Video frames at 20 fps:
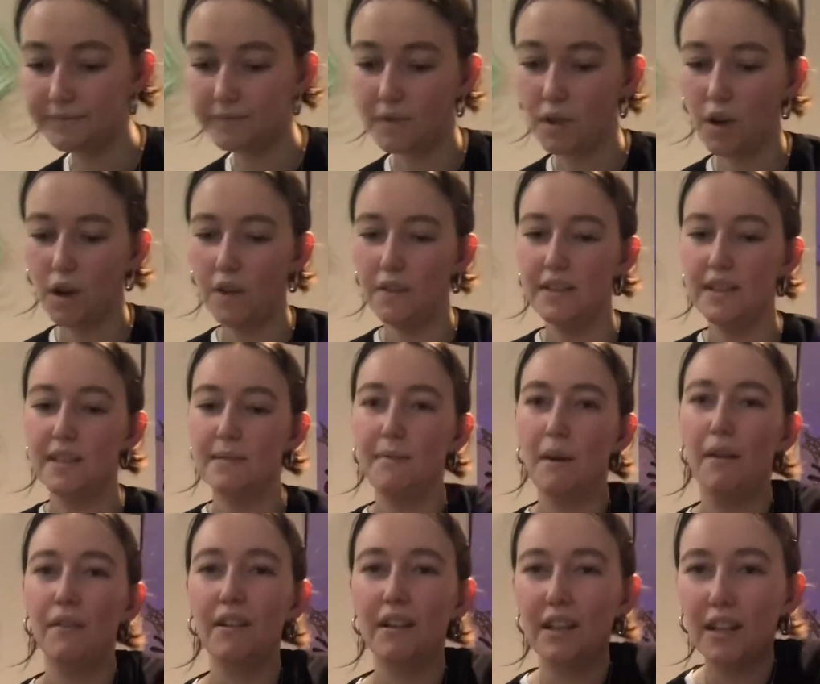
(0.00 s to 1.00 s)
Oh, these
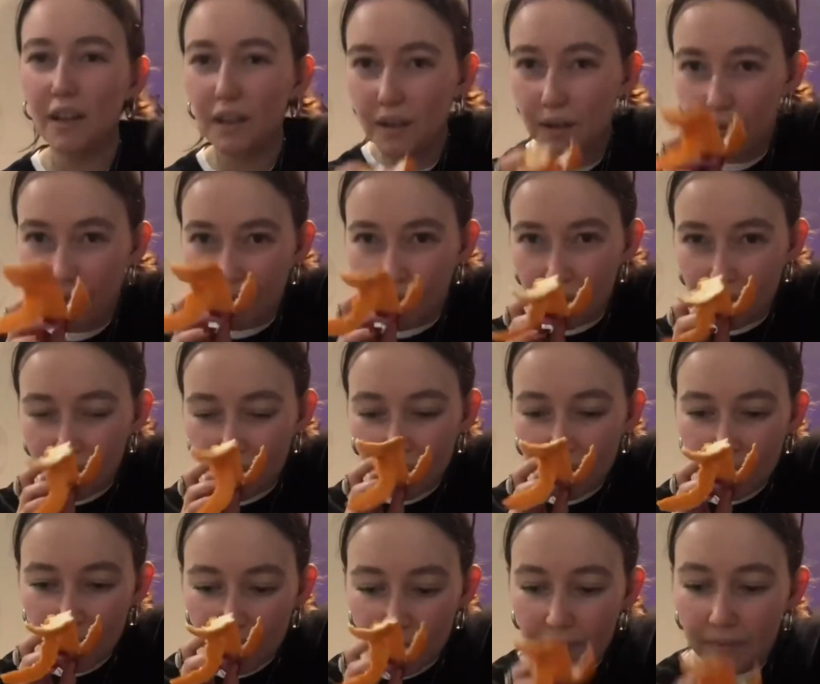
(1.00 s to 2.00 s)
smell really good.
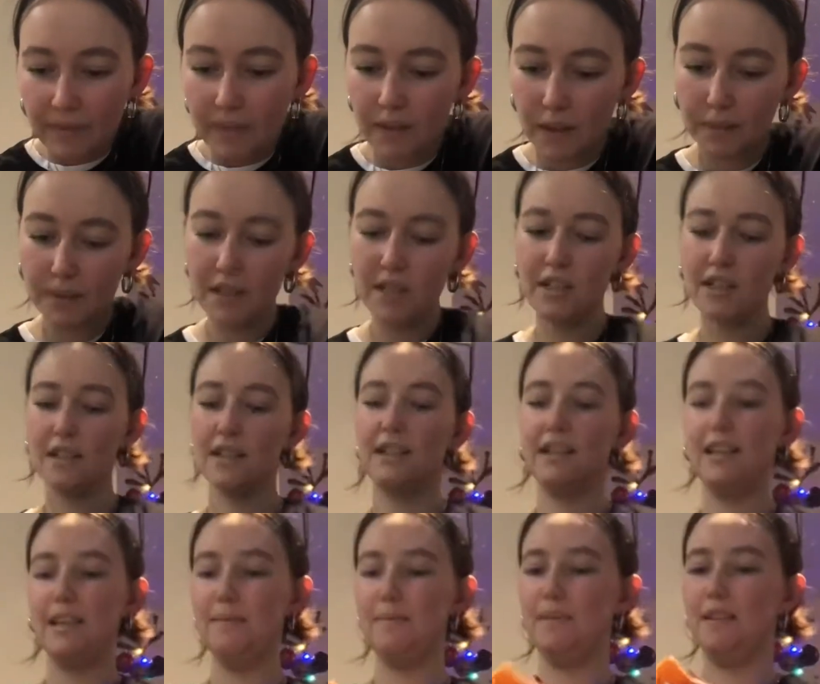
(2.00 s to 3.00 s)
We should just
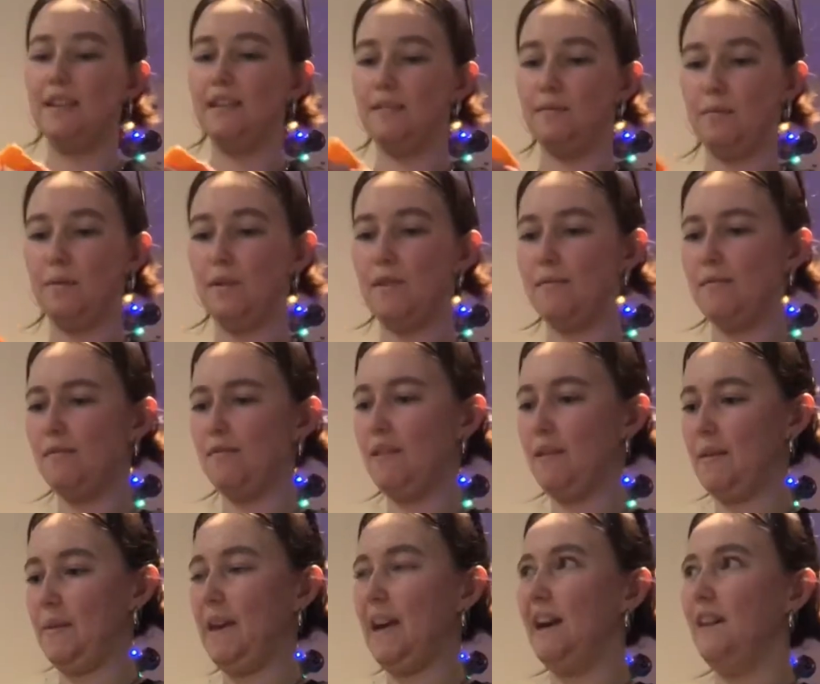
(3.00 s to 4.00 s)
keep these and put them
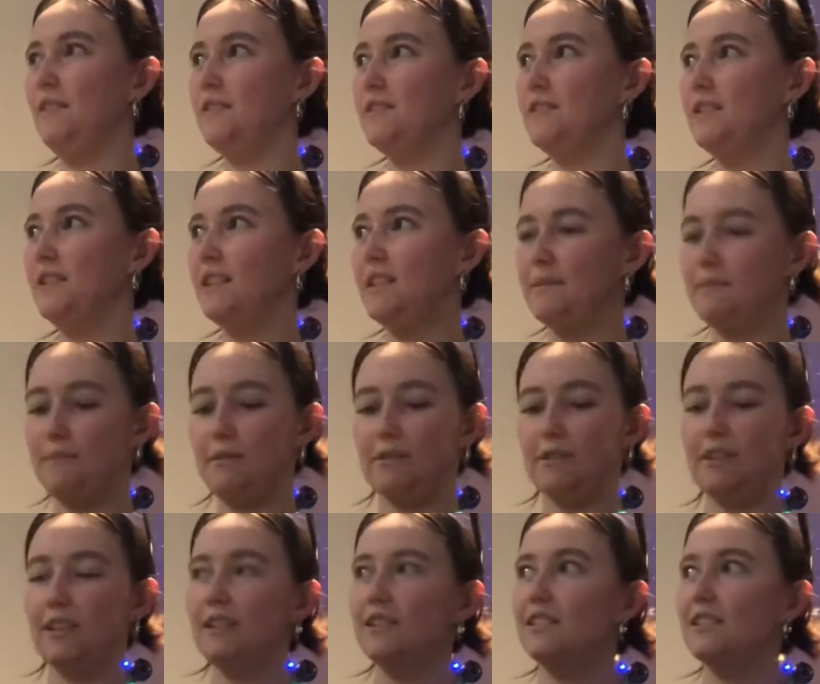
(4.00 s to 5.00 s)
around the house so they smell
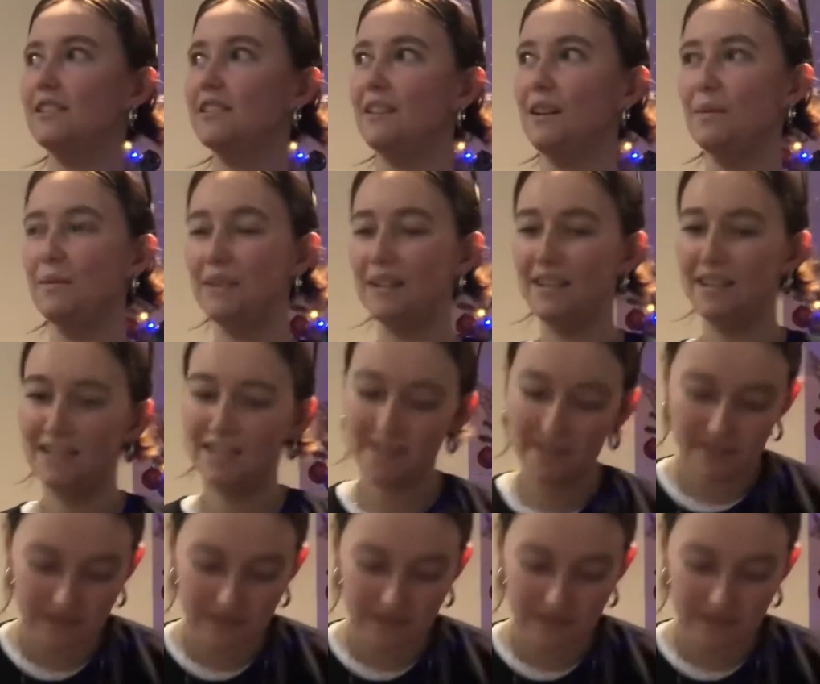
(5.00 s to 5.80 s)
nice. Isn't that weird?